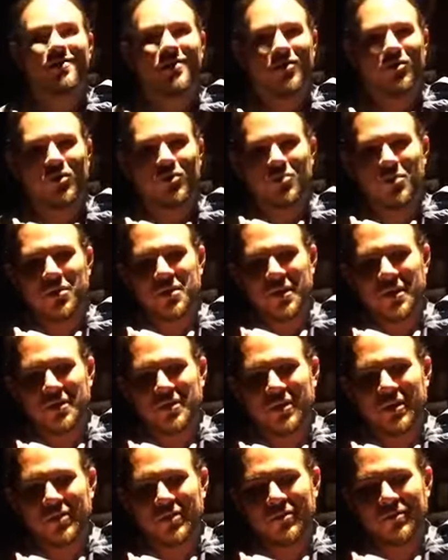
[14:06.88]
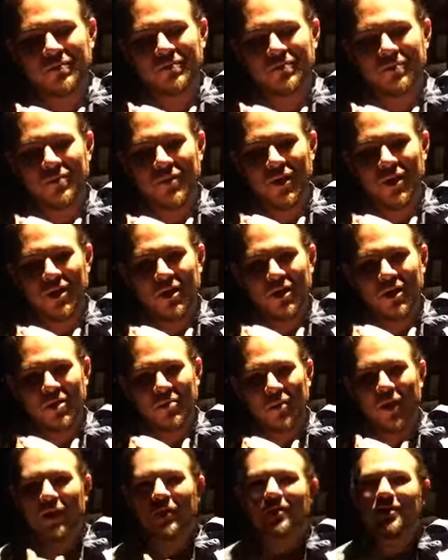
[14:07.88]
wouldn't be set together.
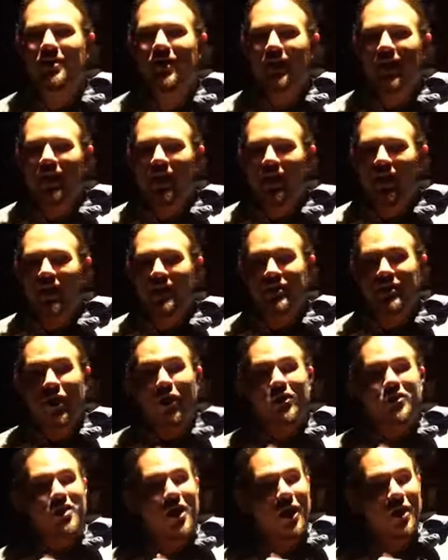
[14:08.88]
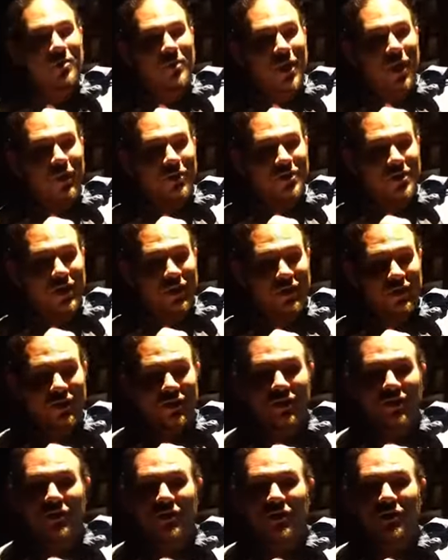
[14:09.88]
But as our time now together
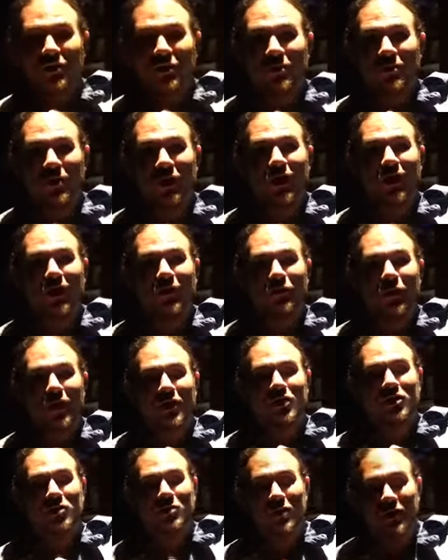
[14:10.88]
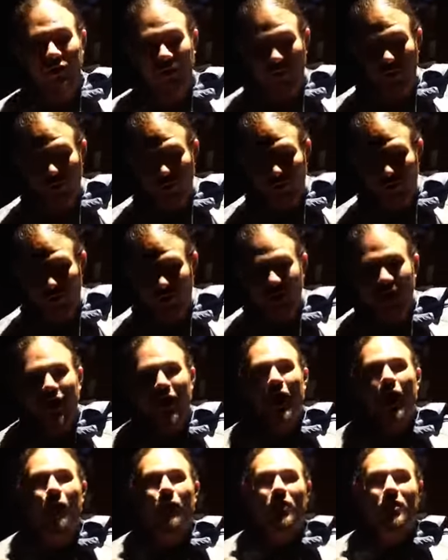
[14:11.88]
is ready to be concluded,
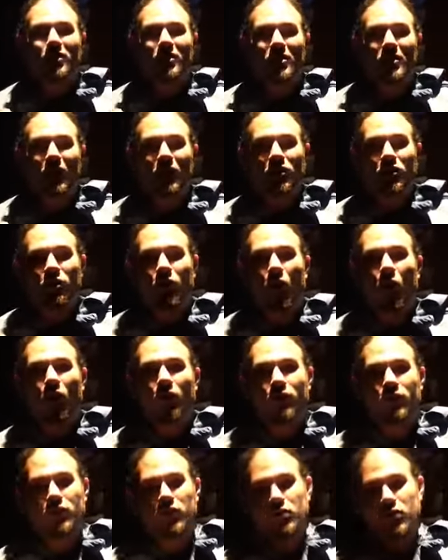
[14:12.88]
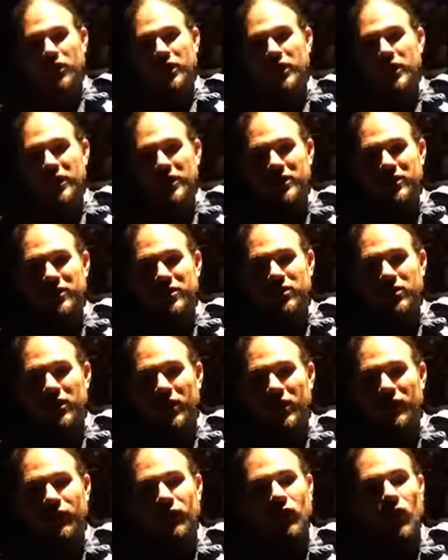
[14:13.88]
I would like to thank you all for joining us
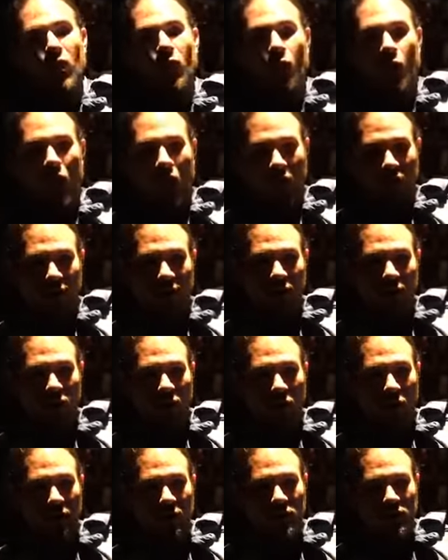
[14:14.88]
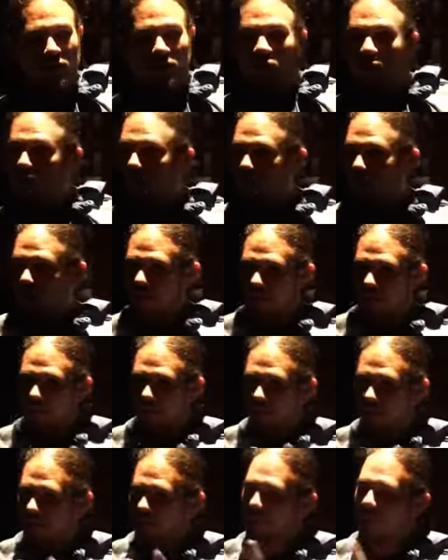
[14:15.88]
today for our WāKahiko Wednesdays. Tune in next
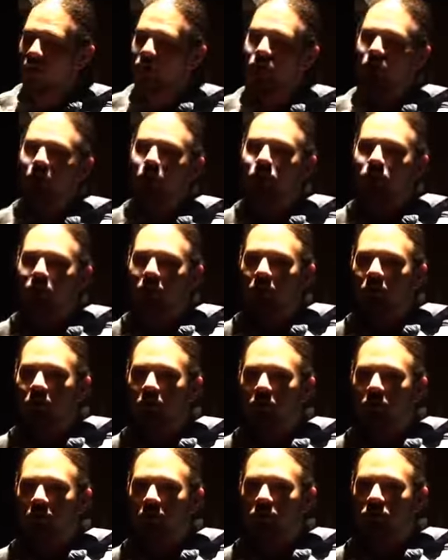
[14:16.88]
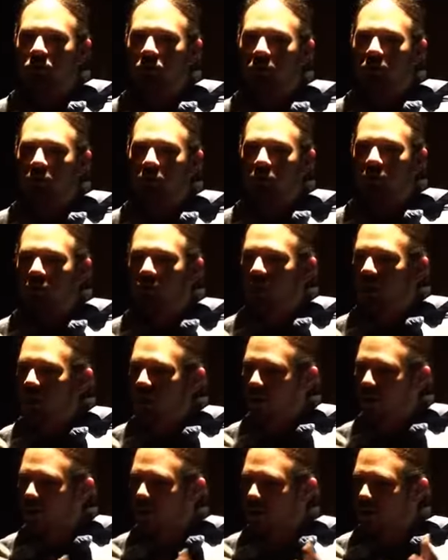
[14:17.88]
week, same time, same place, for another
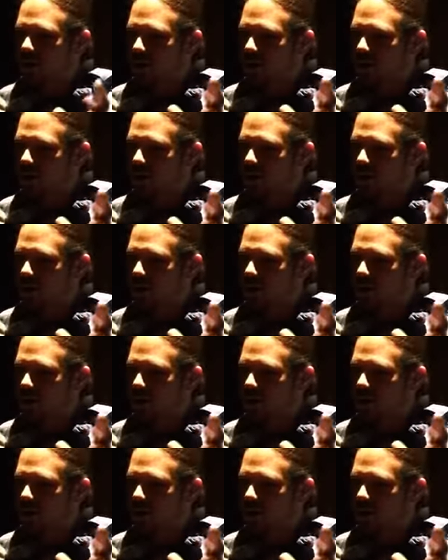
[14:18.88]
really